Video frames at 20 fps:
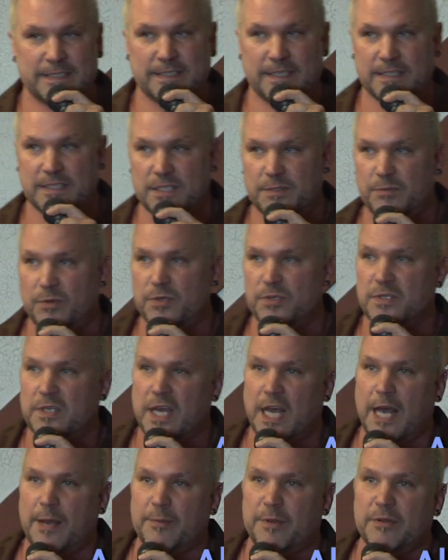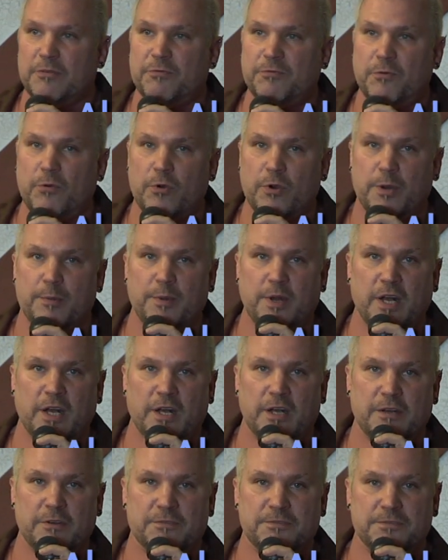and it's the most common form
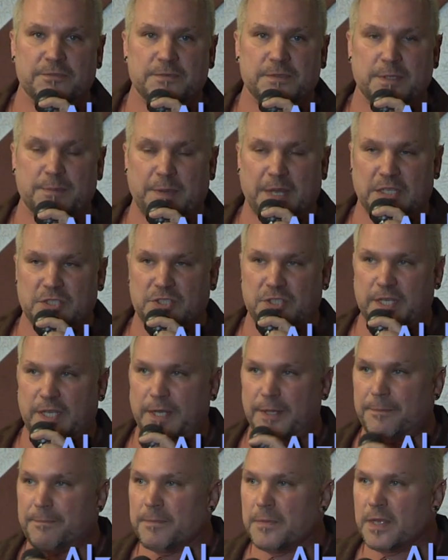of dementia.